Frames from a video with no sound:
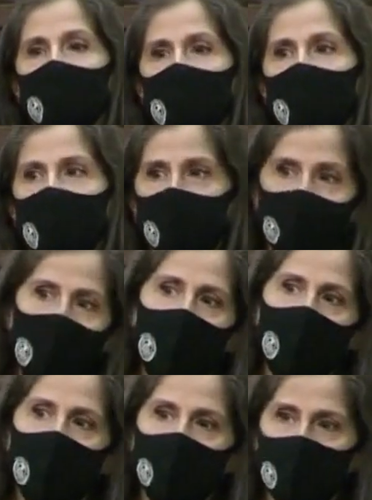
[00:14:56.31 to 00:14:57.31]

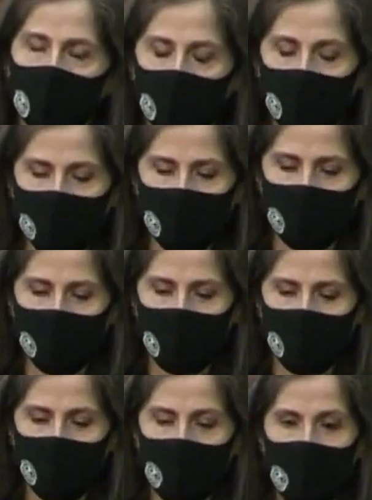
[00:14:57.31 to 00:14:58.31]
provide the
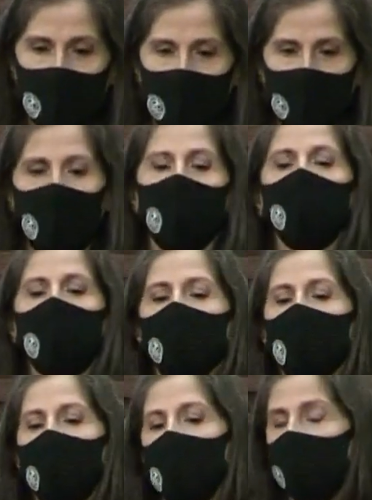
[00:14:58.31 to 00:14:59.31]
services and only
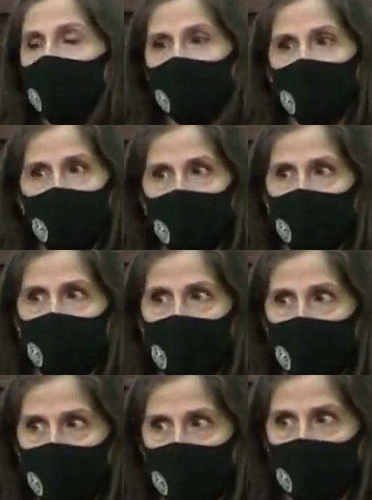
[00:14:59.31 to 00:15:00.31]
one of the
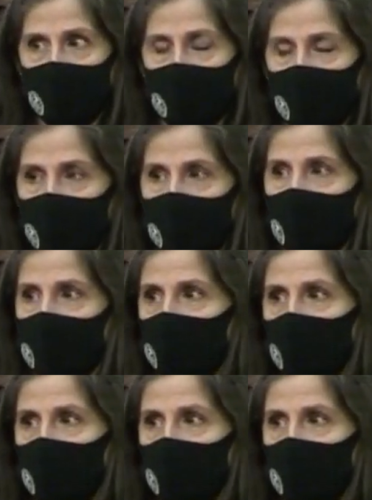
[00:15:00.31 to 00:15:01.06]
nonprofits is